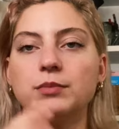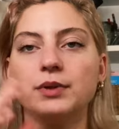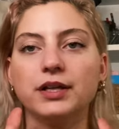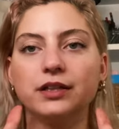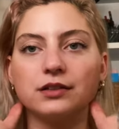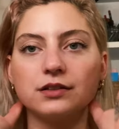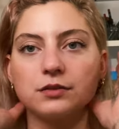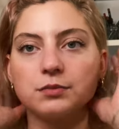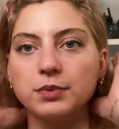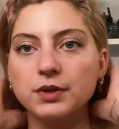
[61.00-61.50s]

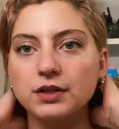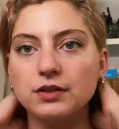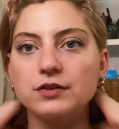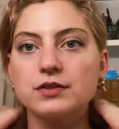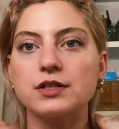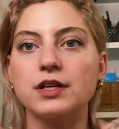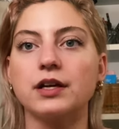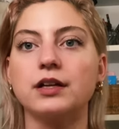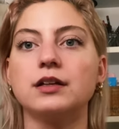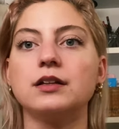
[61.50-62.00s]
bit because
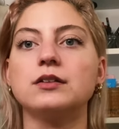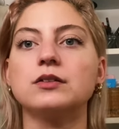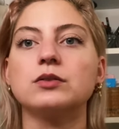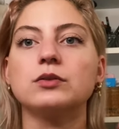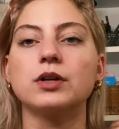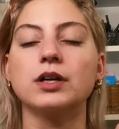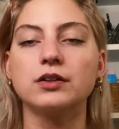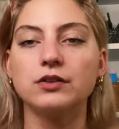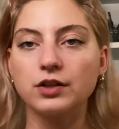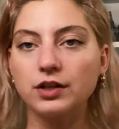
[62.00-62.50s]
I need to
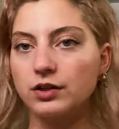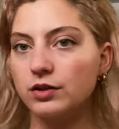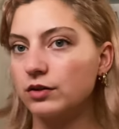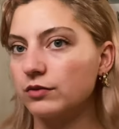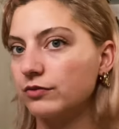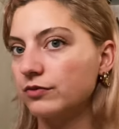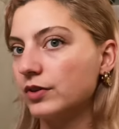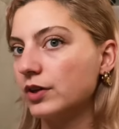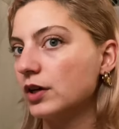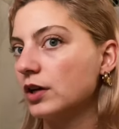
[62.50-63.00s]
get rid
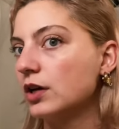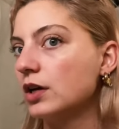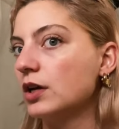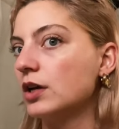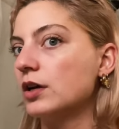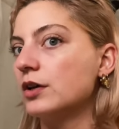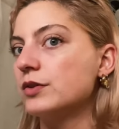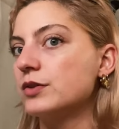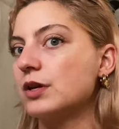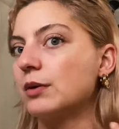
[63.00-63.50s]
of
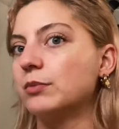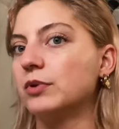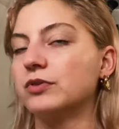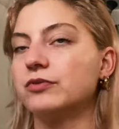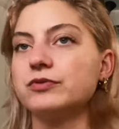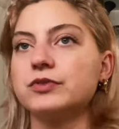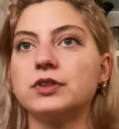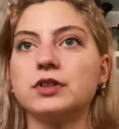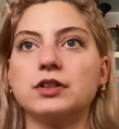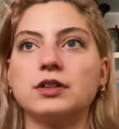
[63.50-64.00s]
some
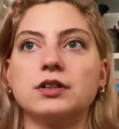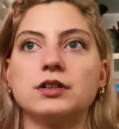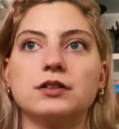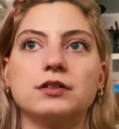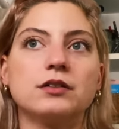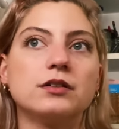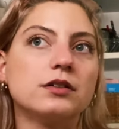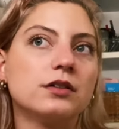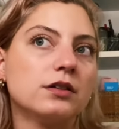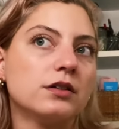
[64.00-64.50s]
of the
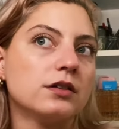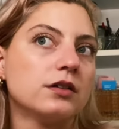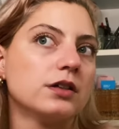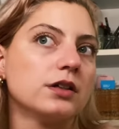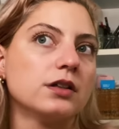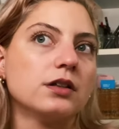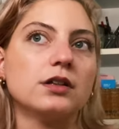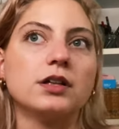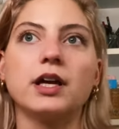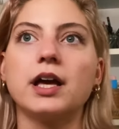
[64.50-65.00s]

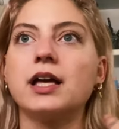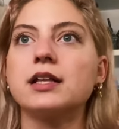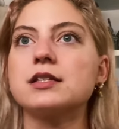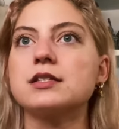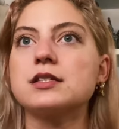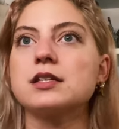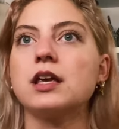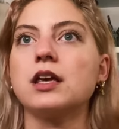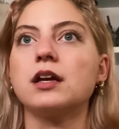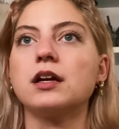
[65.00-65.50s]

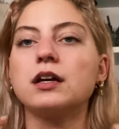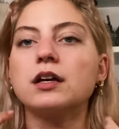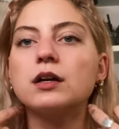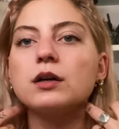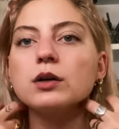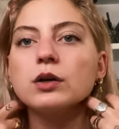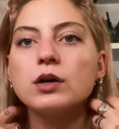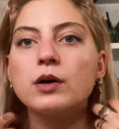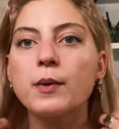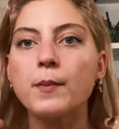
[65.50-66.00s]
ends here,
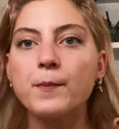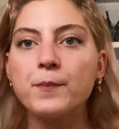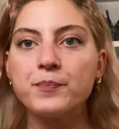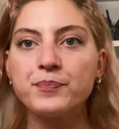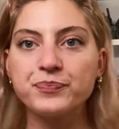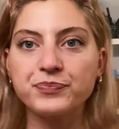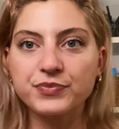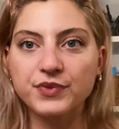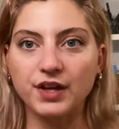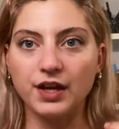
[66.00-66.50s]

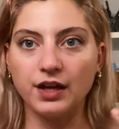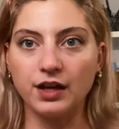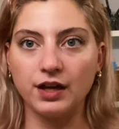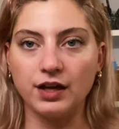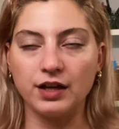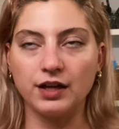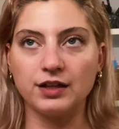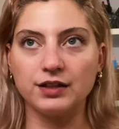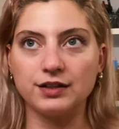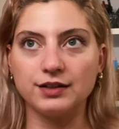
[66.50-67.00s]

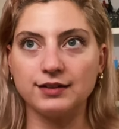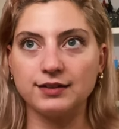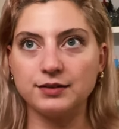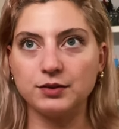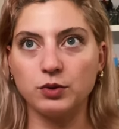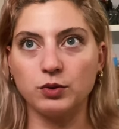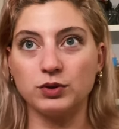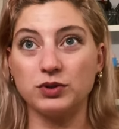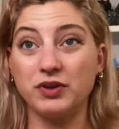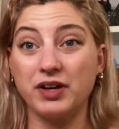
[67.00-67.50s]
and
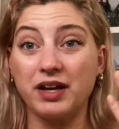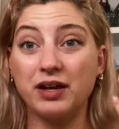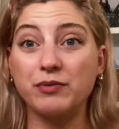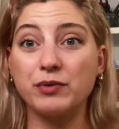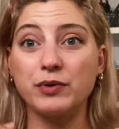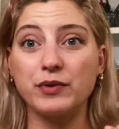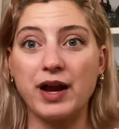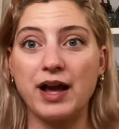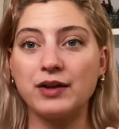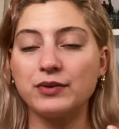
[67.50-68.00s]
although I have a
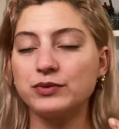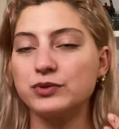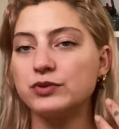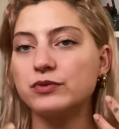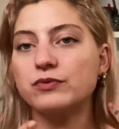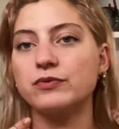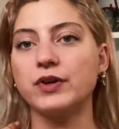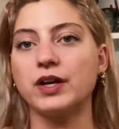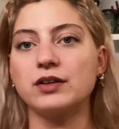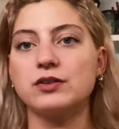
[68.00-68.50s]
round
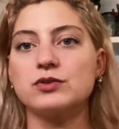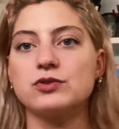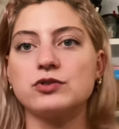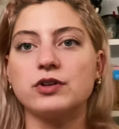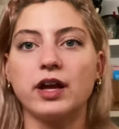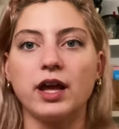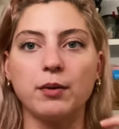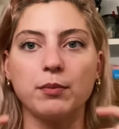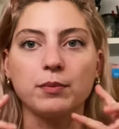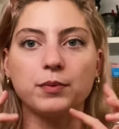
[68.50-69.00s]
face
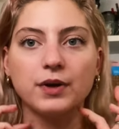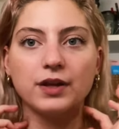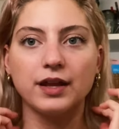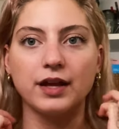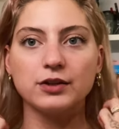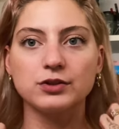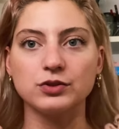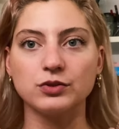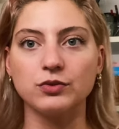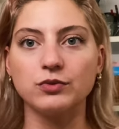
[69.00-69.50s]
shape and I
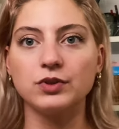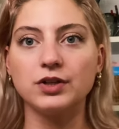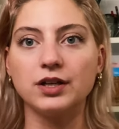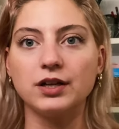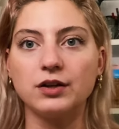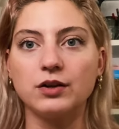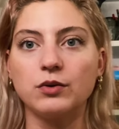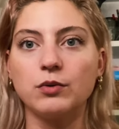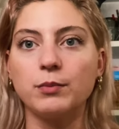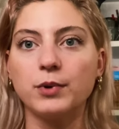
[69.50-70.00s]
shouldn't really
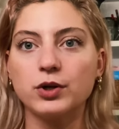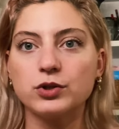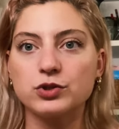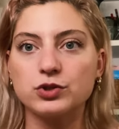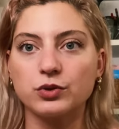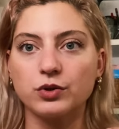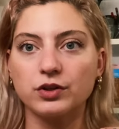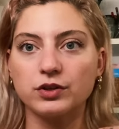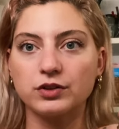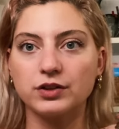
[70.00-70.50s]
go much
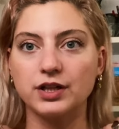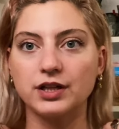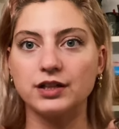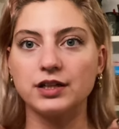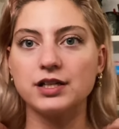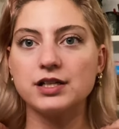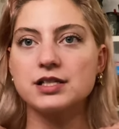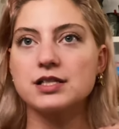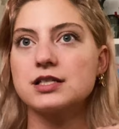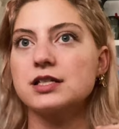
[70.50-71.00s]
shorter than
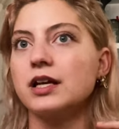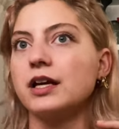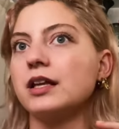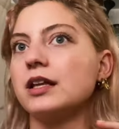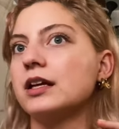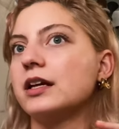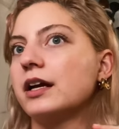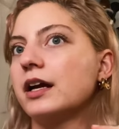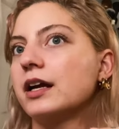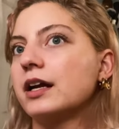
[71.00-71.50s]
this, I
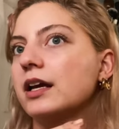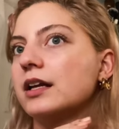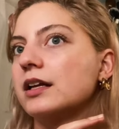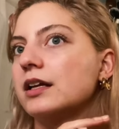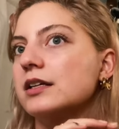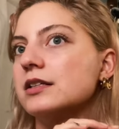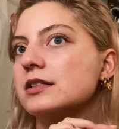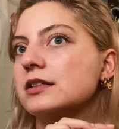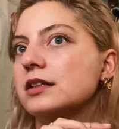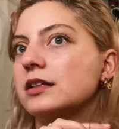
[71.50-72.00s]
think I can
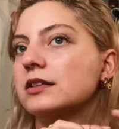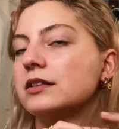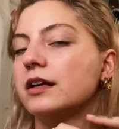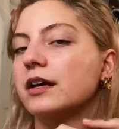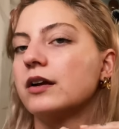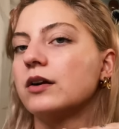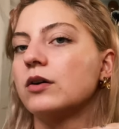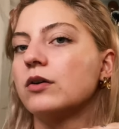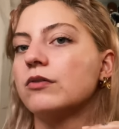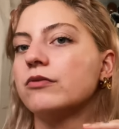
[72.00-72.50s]
easily
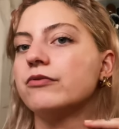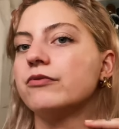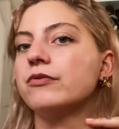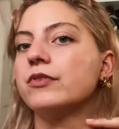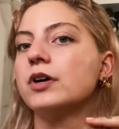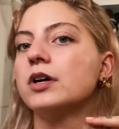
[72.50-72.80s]
take off,